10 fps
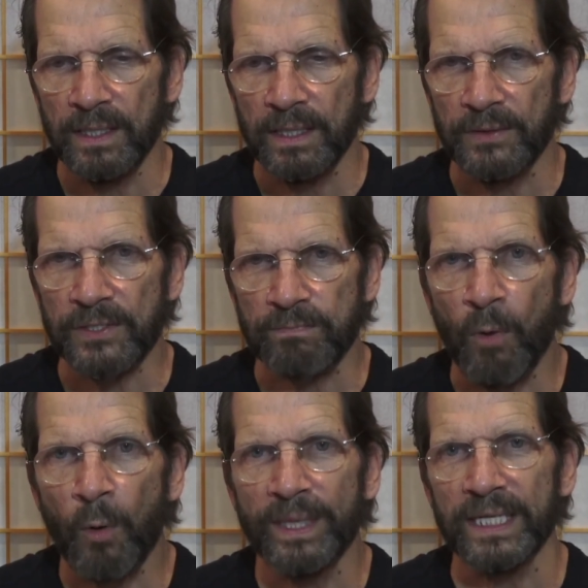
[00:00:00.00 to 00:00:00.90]
this
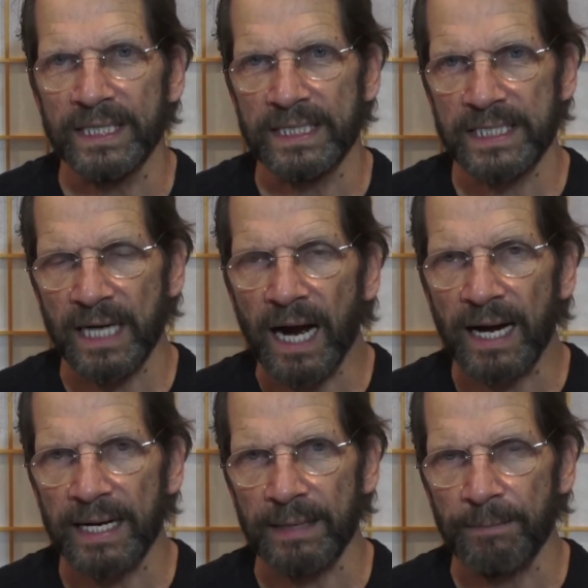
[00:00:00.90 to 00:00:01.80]
moment in
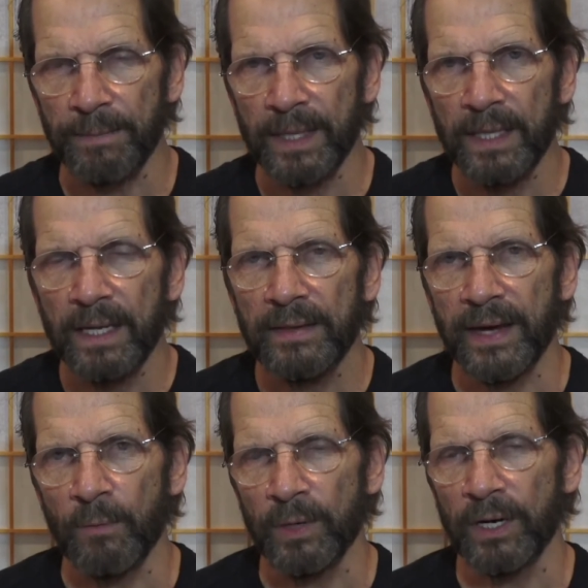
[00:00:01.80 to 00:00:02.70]
time
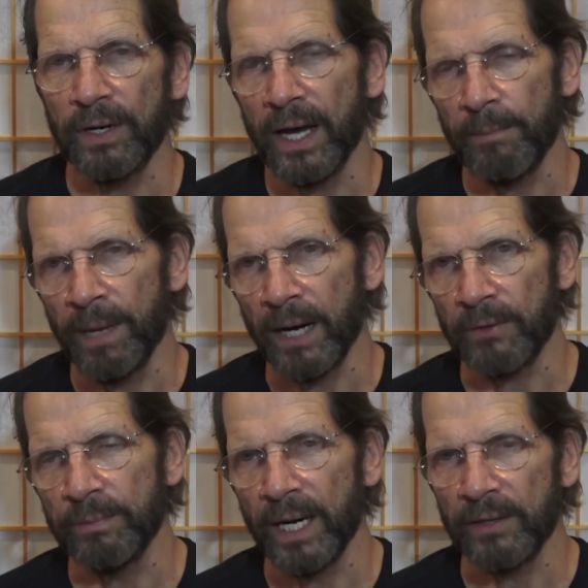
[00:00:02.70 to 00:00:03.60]
that we are not
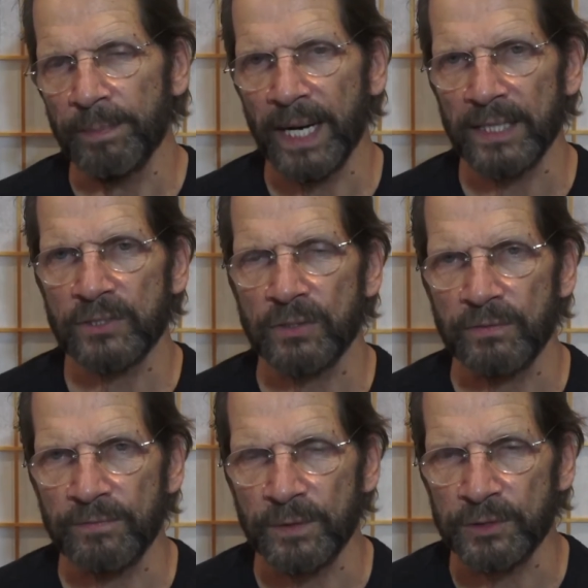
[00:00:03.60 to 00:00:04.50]
bothered by the past or
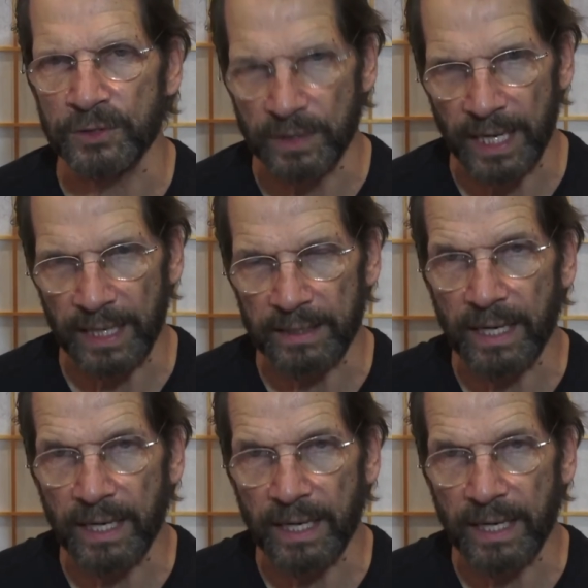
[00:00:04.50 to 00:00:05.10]
the future at,